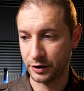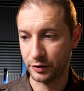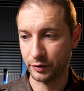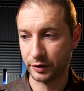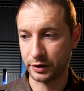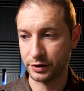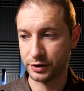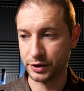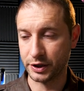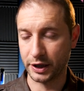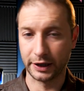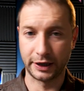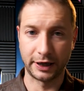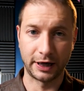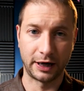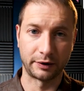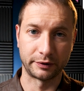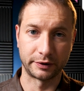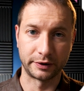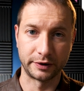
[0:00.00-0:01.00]
You can check
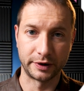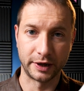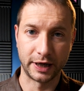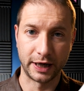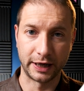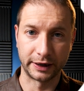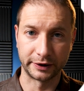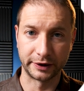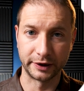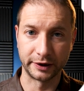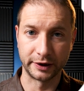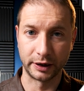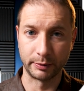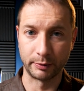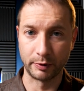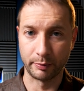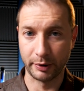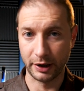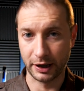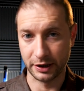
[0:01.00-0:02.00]
out that
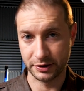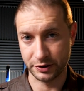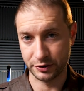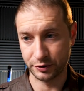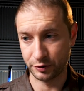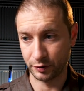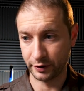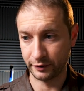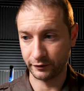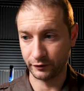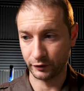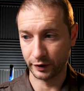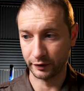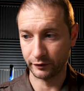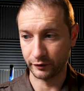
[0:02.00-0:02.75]
GitHub repository for